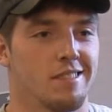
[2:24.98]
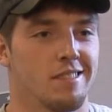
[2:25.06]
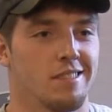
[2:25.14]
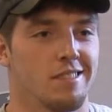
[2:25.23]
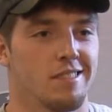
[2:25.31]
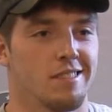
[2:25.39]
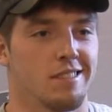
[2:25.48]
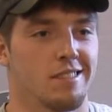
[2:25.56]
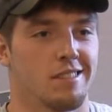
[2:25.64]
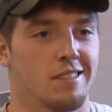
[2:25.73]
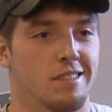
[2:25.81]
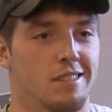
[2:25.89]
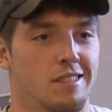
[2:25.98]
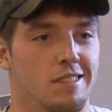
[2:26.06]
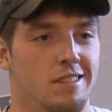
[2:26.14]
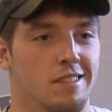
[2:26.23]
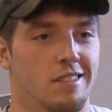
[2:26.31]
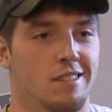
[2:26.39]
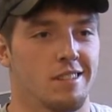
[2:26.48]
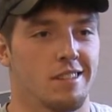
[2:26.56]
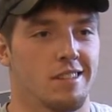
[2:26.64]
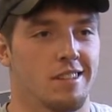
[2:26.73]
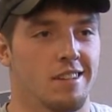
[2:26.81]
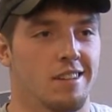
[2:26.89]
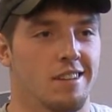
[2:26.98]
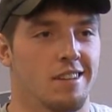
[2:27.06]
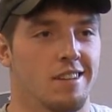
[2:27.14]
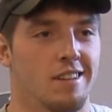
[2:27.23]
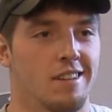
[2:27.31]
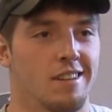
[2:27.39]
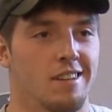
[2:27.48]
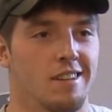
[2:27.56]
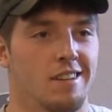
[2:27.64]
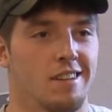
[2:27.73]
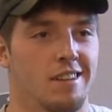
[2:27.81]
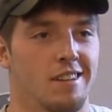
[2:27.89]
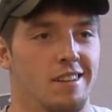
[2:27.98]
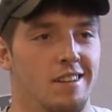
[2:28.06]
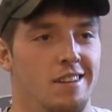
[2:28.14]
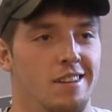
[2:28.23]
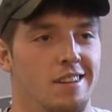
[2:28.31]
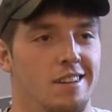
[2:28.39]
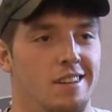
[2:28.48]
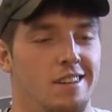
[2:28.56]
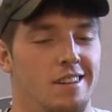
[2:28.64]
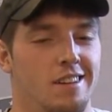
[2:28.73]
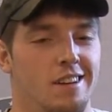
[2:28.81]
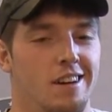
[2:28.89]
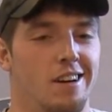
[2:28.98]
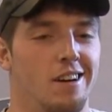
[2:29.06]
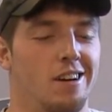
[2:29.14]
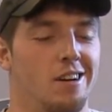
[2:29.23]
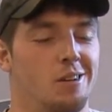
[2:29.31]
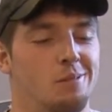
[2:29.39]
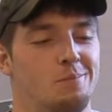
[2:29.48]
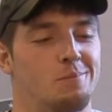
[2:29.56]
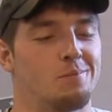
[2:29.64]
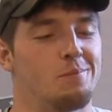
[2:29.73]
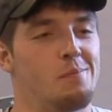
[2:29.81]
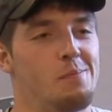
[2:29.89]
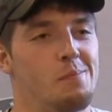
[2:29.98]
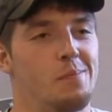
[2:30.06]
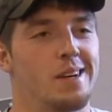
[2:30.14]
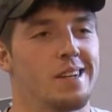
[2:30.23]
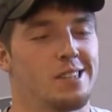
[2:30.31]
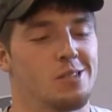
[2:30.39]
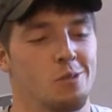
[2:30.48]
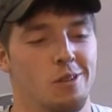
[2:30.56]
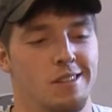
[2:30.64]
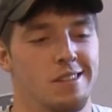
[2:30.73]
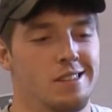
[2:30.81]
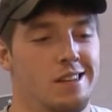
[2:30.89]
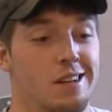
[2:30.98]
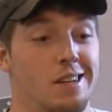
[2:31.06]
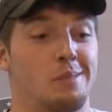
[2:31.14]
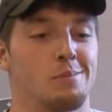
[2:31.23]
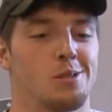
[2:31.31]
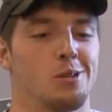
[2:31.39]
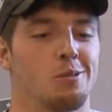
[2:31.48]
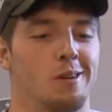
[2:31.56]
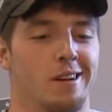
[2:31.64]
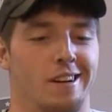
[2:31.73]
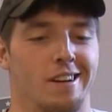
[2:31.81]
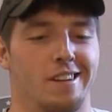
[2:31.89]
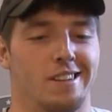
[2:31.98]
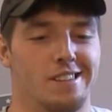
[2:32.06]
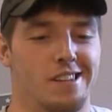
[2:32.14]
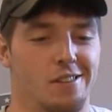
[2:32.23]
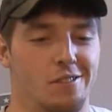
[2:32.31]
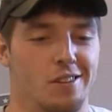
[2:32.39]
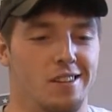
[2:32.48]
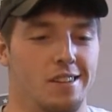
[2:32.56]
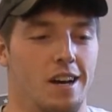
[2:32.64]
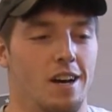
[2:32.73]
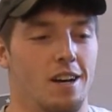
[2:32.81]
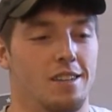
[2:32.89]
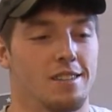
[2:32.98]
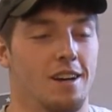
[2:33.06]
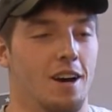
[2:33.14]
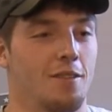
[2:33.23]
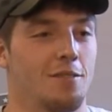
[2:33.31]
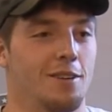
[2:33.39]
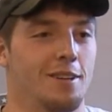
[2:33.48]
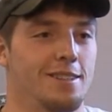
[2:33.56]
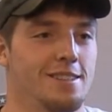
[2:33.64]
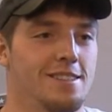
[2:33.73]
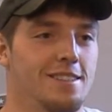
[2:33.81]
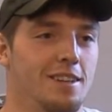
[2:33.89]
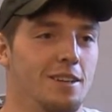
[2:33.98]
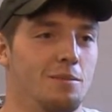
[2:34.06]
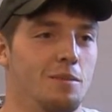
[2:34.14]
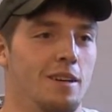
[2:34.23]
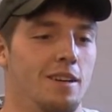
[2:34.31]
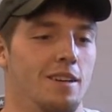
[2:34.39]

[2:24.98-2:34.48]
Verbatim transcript: were some of the factors that, that have led to your improvement? Um, biggest one, and I'm still working on it, is definitely uh, is confidence. Um,